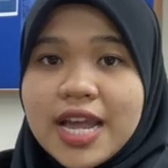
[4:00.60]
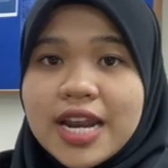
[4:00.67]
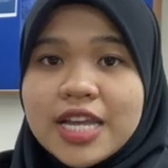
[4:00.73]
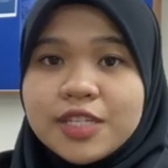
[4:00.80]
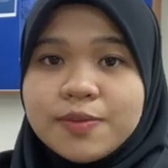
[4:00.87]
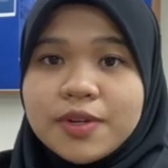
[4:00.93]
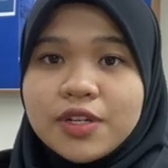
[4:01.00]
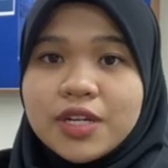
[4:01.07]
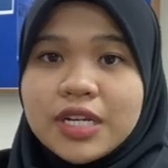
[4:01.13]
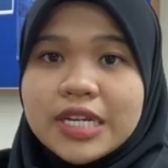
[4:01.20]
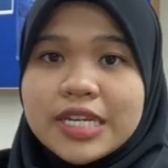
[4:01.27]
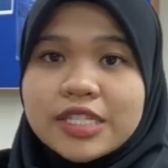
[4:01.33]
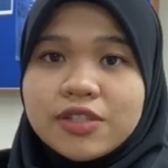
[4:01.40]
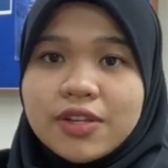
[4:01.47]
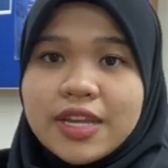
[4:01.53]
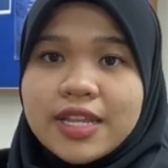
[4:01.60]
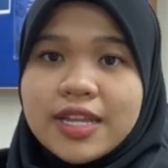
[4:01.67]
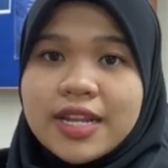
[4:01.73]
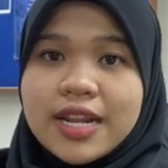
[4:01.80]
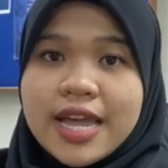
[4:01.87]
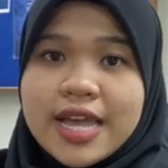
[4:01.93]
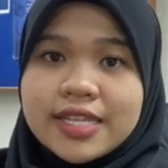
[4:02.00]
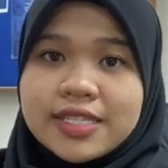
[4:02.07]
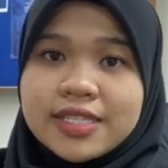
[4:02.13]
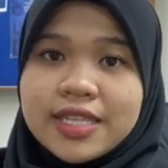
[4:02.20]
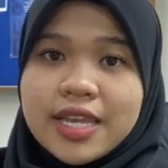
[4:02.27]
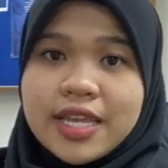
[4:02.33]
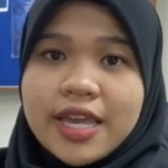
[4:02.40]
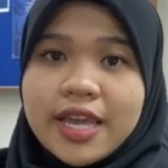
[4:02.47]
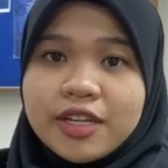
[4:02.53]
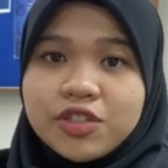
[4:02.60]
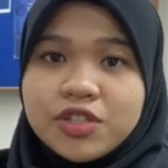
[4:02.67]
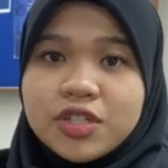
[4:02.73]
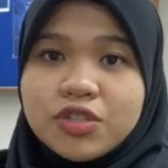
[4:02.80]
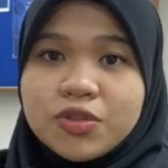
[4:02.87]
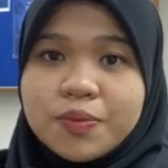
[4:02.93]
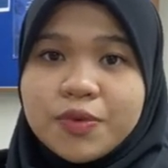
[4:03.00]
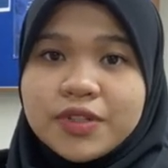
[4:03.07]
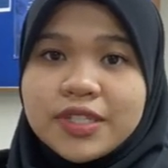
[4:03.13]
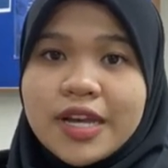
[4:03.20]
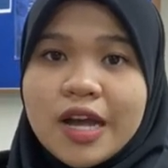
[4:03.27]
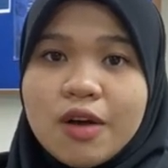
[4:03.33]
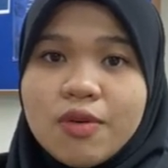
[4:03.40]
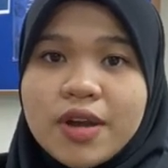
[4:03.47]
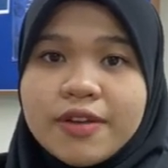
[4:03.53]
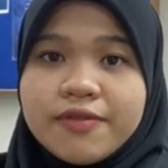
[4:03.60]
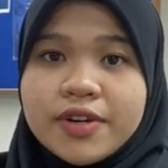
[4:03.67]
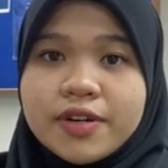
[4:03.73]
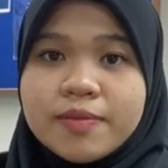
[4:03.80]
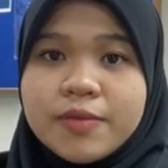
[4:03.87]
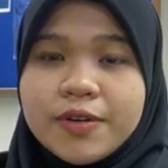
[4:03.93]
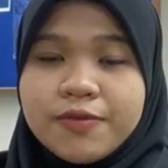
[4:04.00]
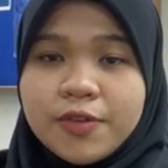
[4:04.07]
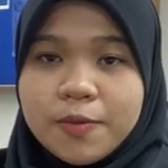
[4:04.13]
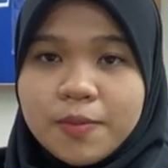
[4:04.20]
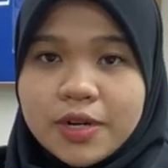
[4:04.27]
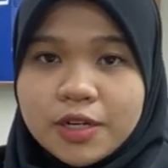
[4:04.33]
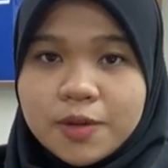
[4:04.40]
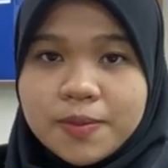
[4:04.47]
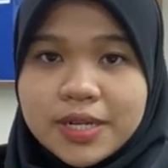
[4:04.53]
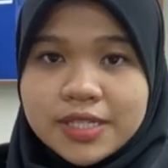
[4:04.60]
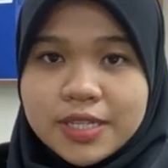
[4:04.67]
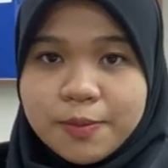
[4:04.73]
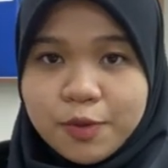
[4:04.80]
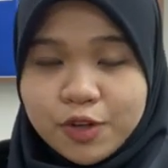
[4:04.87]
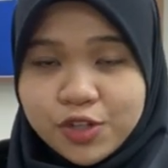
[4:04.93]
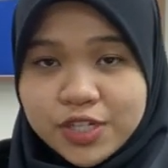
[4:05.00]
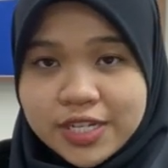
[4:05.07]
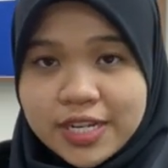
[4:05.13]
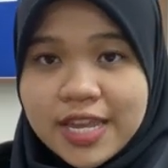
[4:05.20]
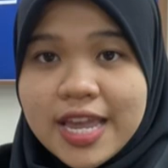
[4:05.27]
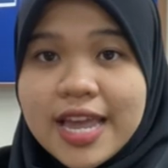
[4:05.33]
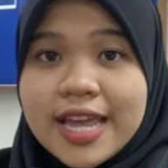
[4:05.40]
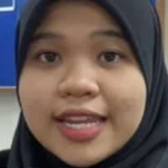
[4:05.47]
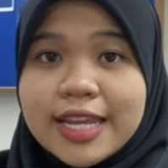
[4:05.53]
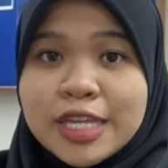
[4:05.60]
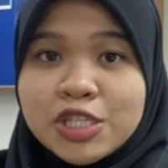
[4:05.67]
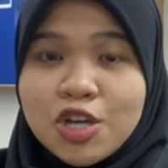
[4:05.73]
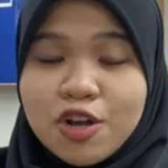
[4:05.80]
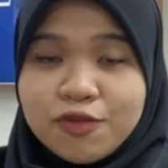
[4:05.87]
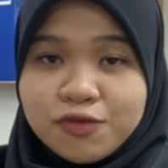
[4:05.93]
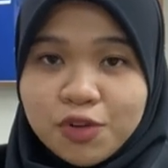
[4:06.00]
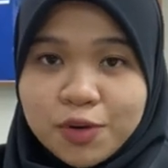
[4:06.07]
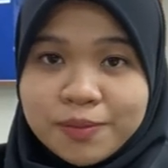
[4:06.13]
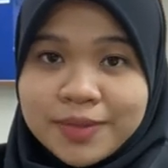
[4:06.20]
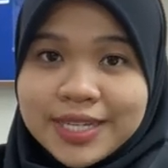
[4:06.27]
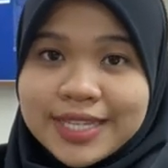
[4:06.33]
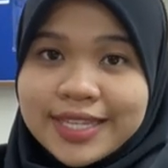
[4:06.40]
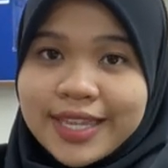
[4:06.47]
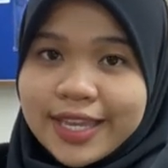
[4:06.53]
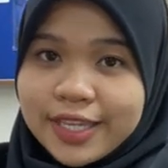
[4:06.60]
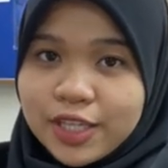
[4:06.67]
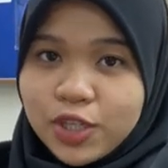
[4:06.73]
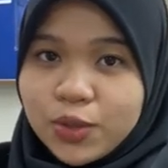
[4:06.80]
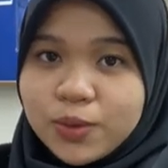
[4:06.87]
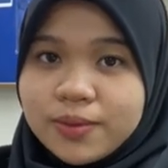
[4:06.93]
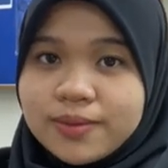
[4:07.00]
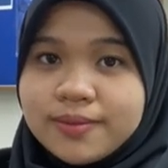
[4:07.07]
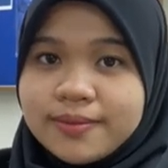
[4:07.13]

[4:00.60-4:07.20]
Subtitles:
Last but not least, together let's take action to protect our environment from microplastic pollution. That's all from me. Thank you.